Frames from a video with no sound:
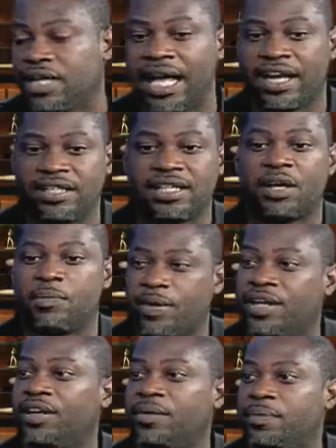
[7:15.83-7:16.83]
I guess I could play
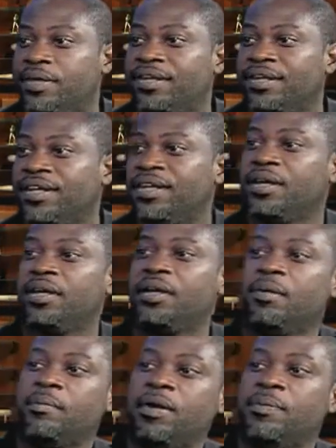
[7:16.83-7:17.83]
a little bit,
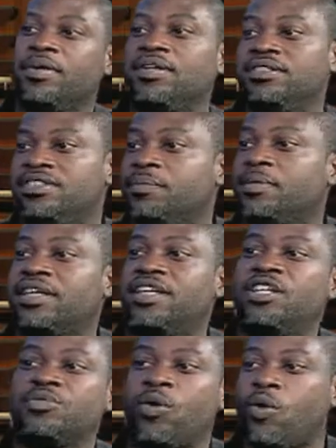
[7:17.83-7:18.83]
but because some of the kids were